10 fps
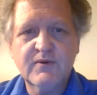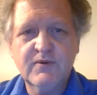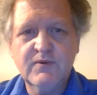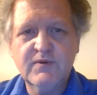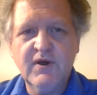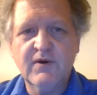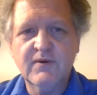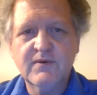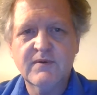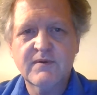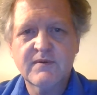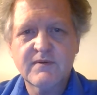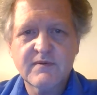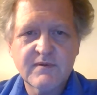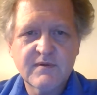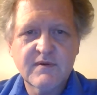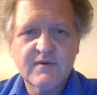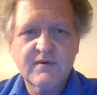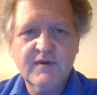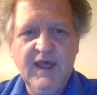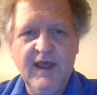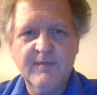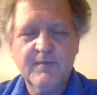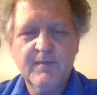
uno. Okay.